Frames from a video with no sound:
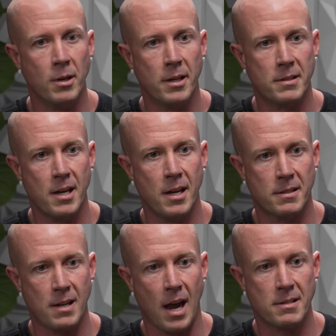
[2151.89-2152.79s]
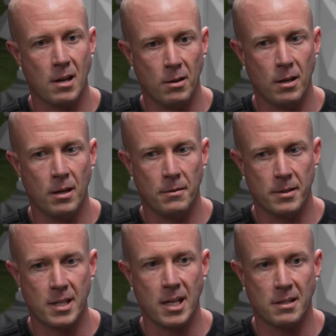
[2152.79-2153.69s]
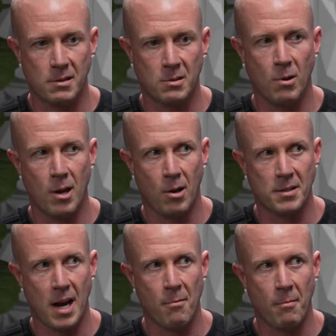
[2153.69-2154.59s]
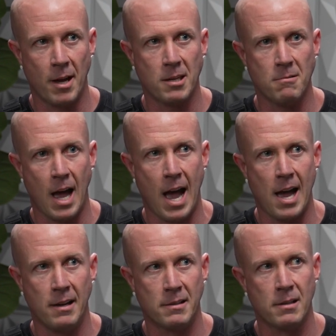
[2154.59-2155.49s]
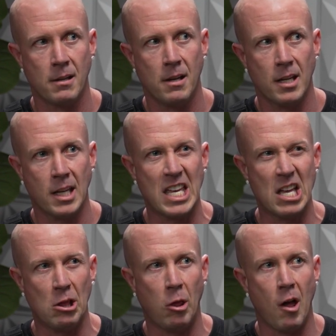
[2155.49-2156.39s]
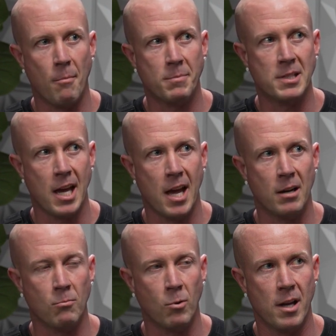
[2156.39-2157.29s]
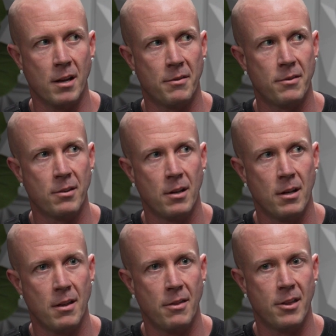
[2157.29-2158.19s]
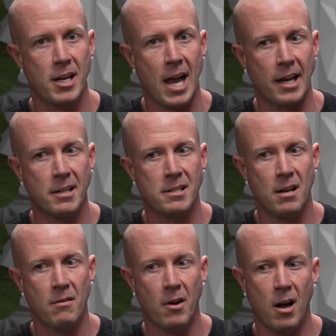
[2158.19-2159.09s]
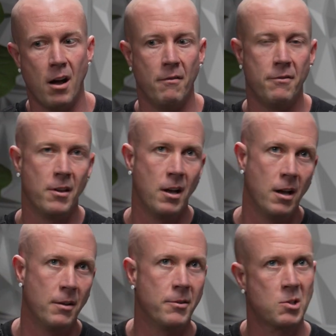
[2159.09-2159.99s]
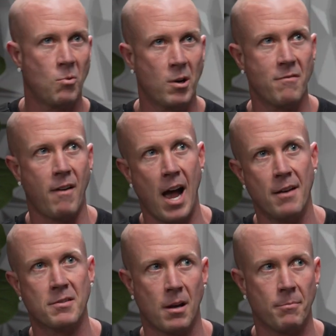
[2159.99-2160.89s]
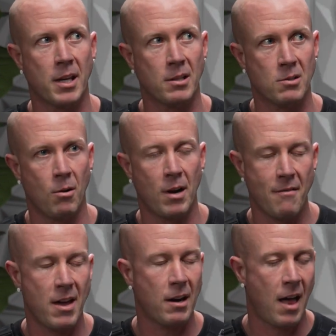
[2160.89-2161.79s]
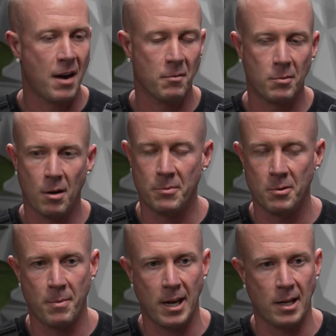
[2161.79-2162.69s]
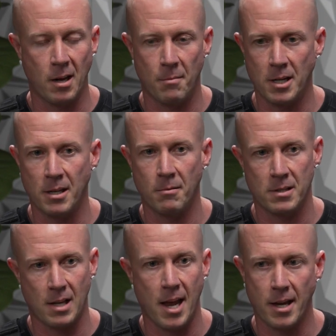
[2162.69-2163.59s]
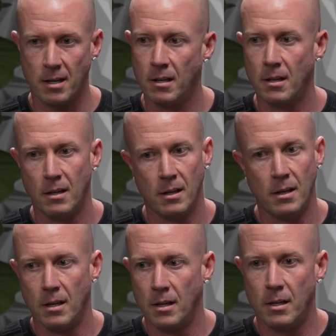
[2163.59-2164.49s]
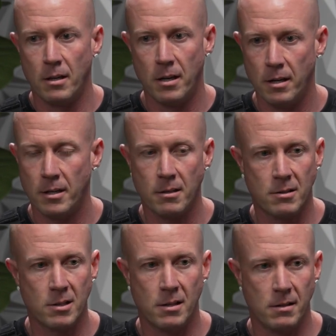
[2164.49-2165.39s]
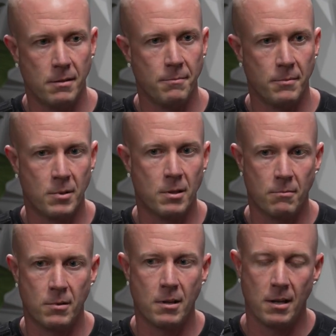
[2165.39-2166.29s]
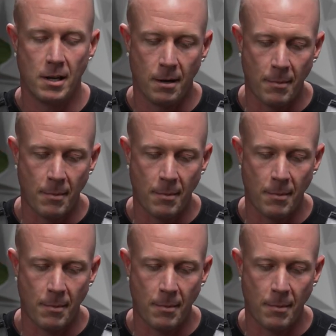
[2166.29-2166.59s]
It's I tell the teens at school all the time, I'm like, you guys get lumped in with the negative of the 25 somethings, you know, and I've had a lot of them through the painting company that was like, you just, and I'm